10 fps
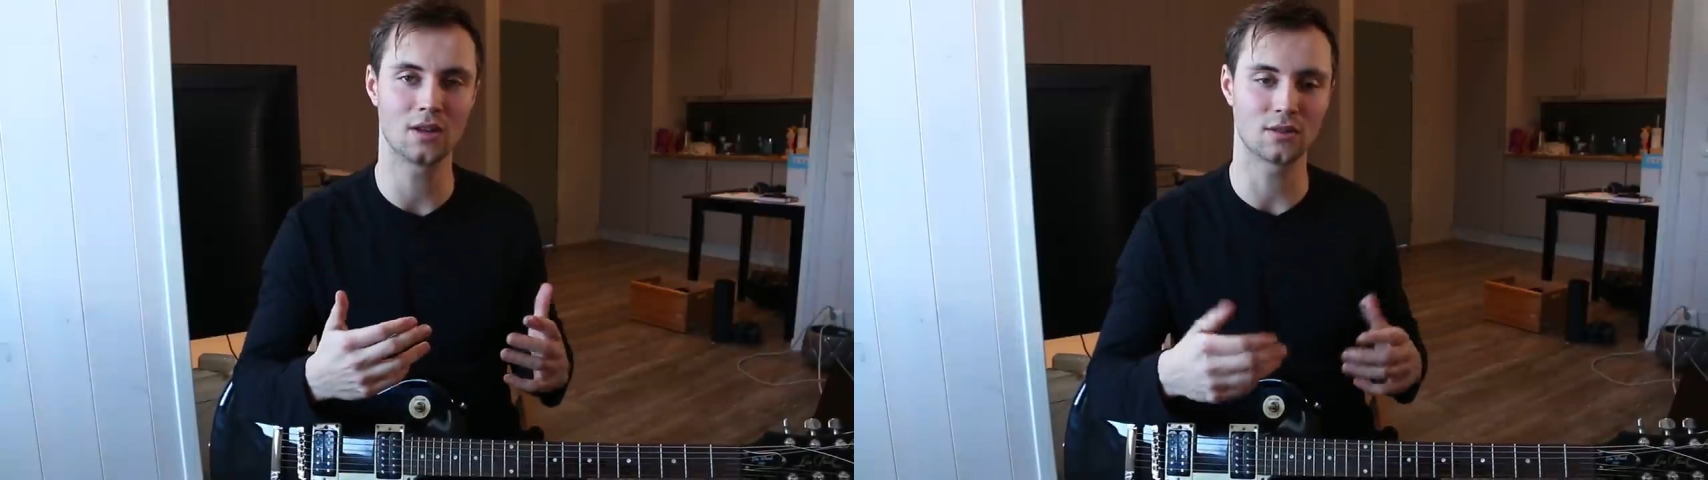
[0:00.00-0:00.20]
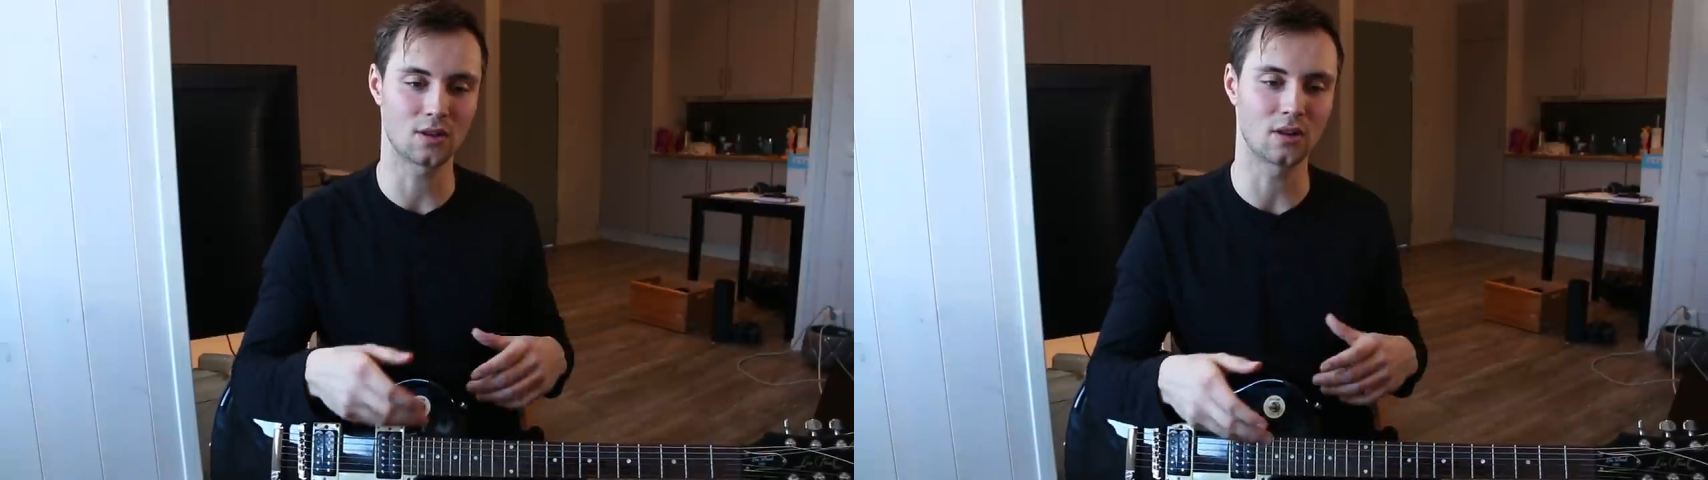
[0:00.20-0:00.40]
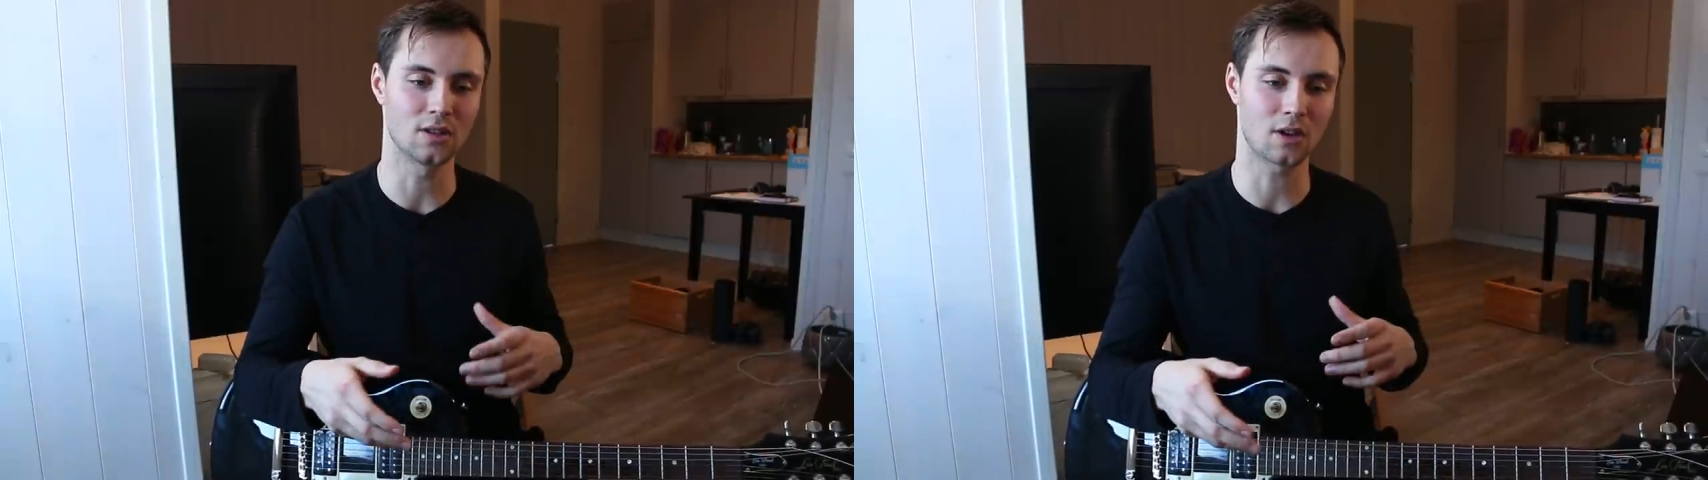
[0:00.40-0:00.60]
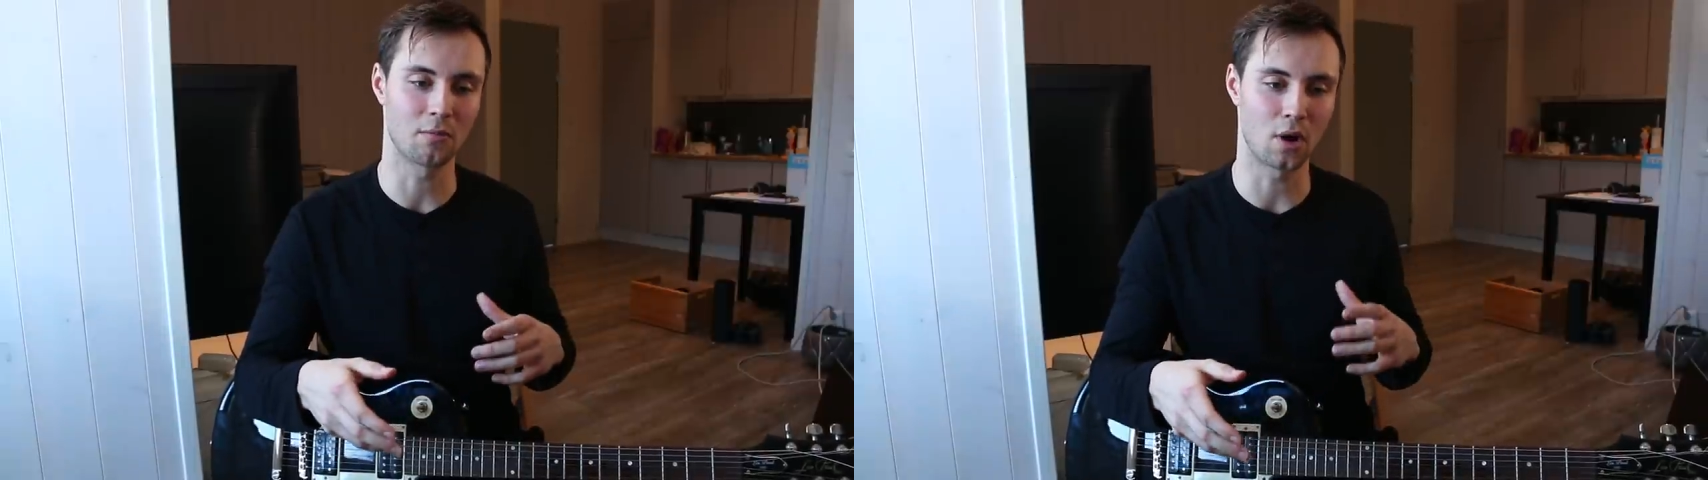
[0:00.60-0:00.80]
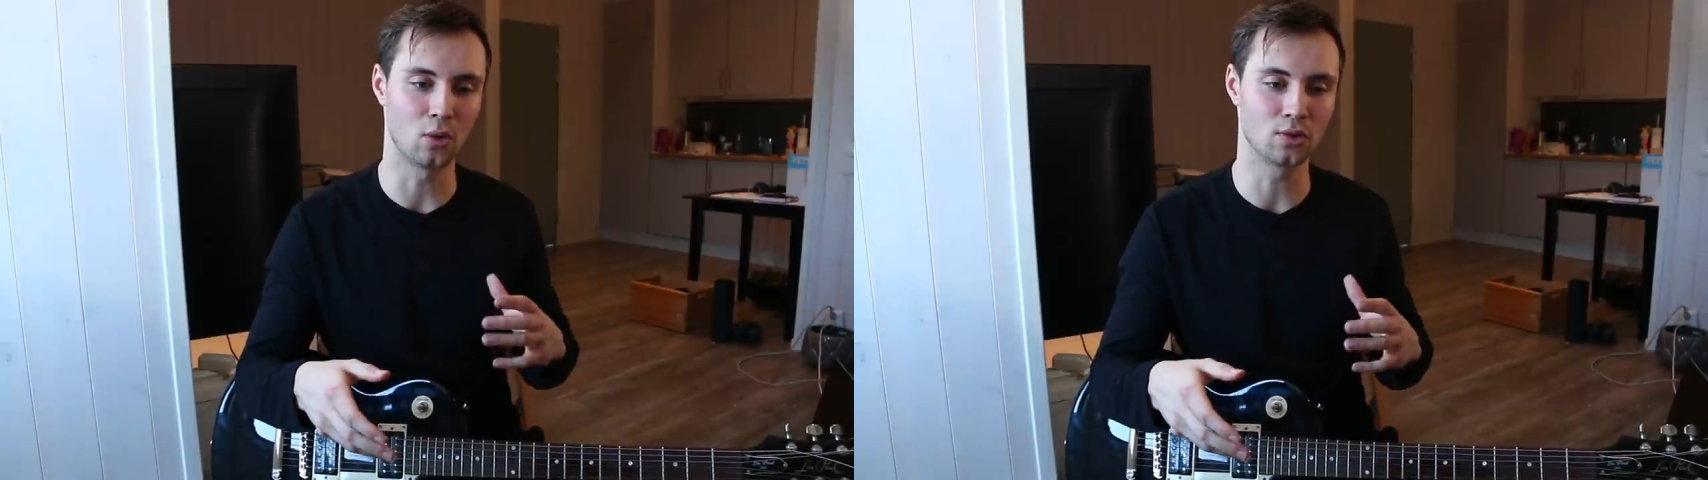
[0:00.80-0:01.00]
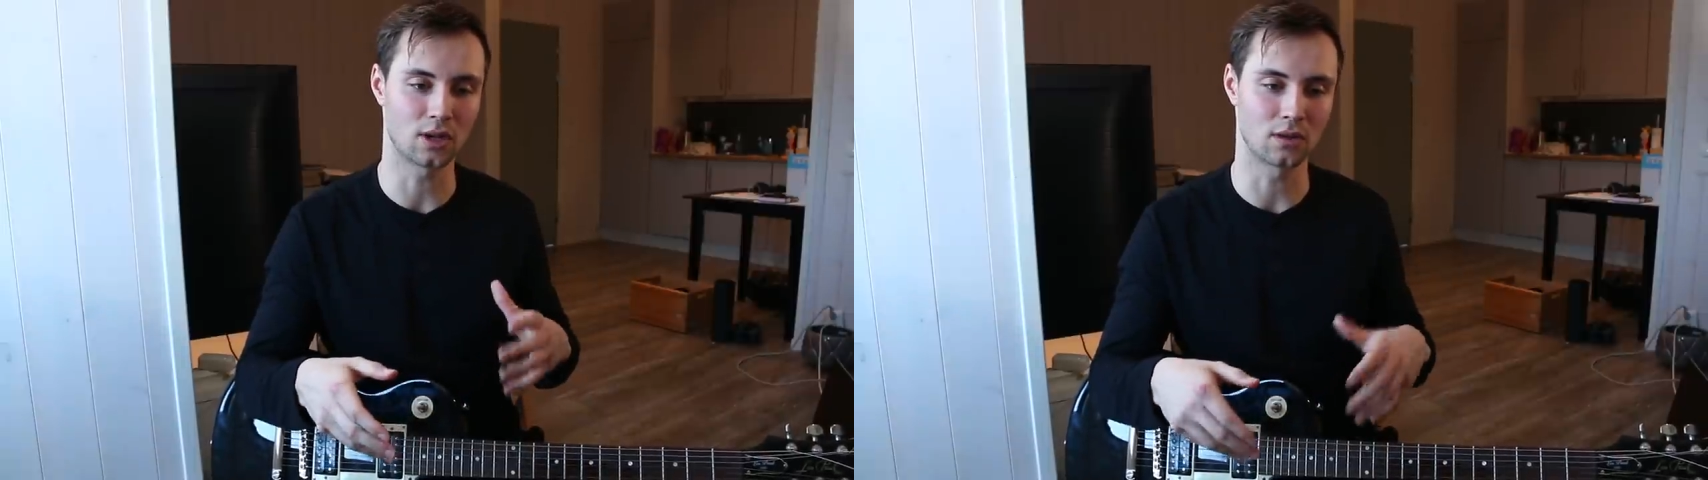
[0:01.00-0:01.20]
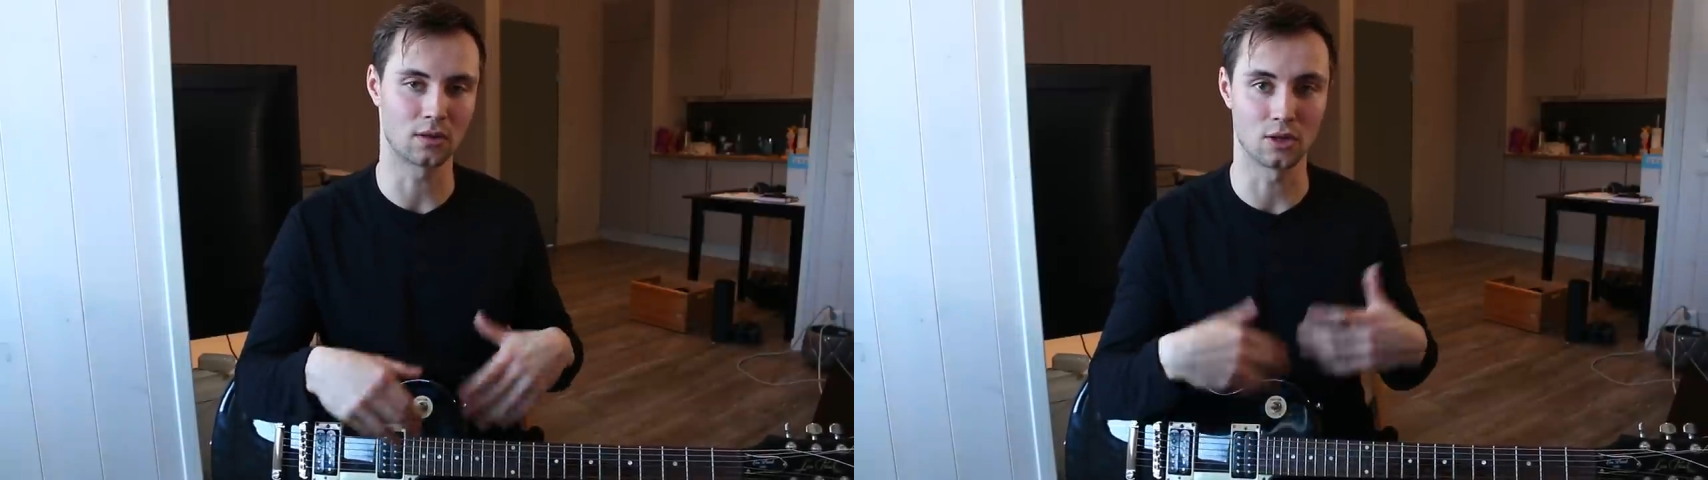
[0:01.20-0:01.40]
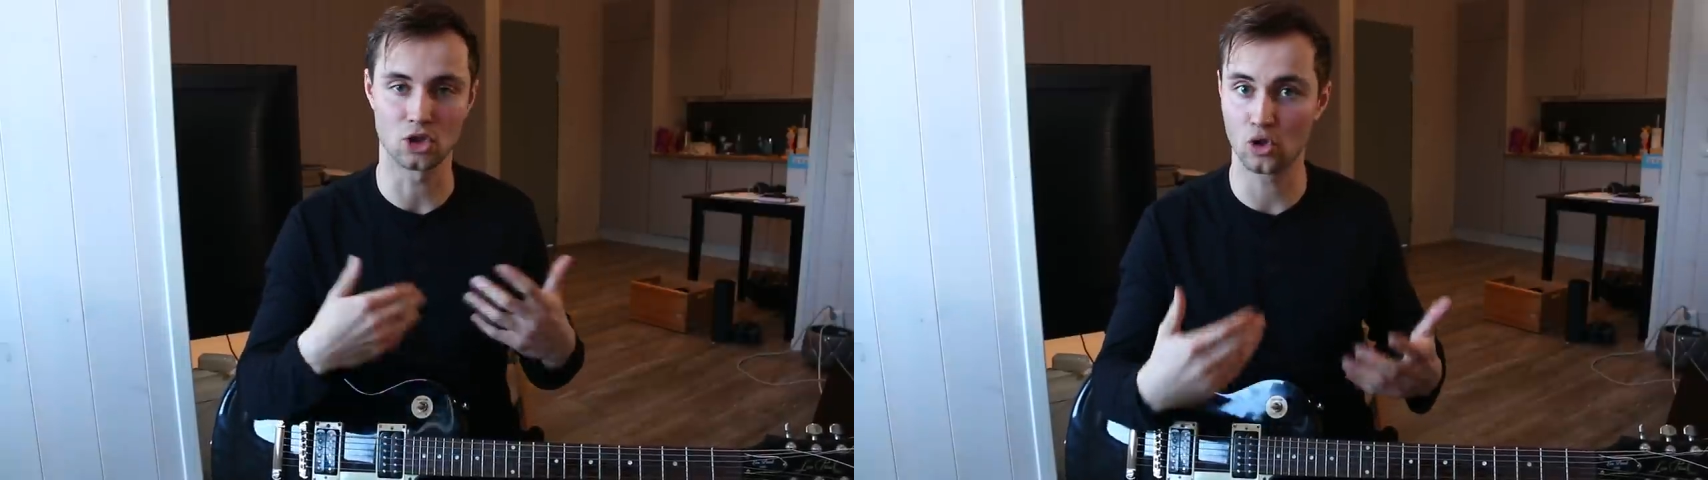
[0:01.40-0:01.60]
The song is composed
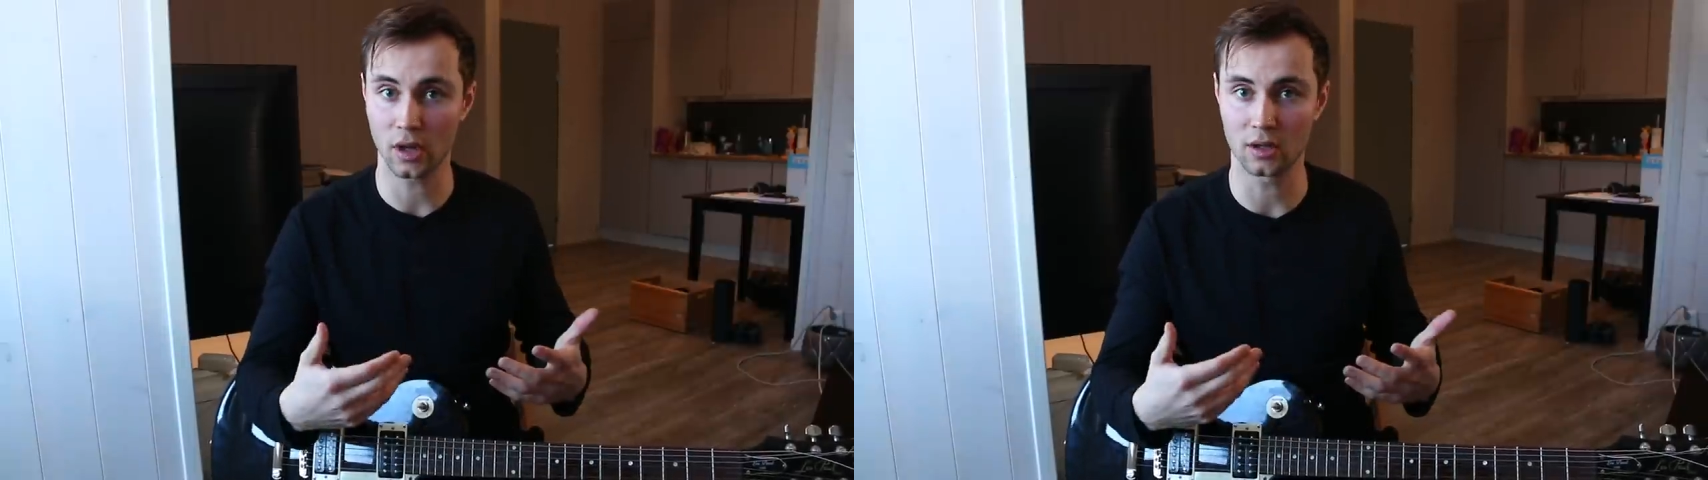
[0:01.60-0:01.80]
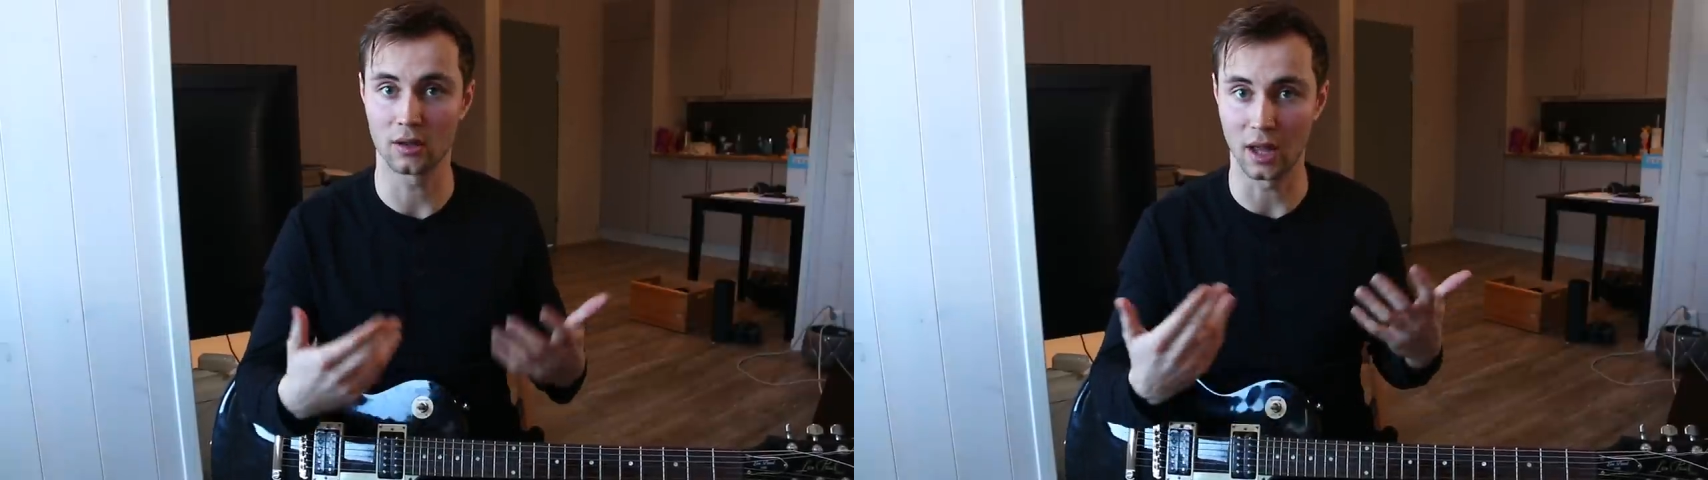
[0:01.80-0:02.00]
and constructed